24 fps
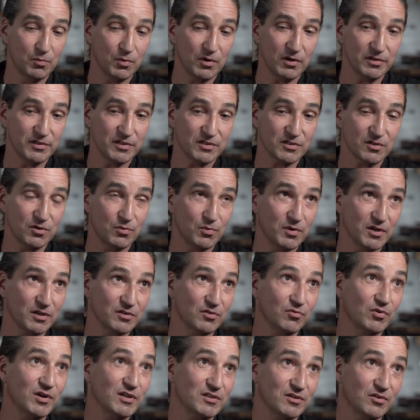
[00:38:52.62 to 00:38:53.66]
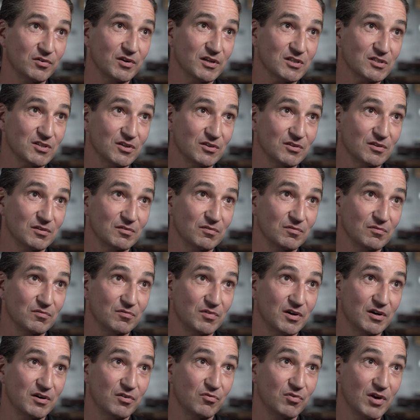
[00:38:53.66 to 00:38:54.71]
The world is going in the right direction
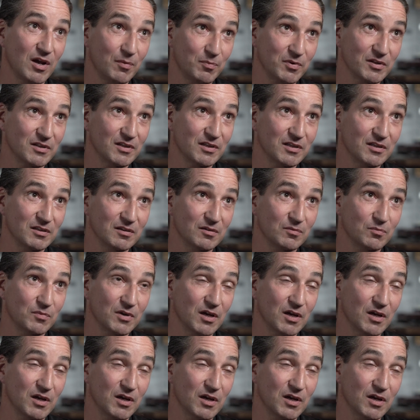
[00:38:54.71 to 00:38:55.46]
very rapidly.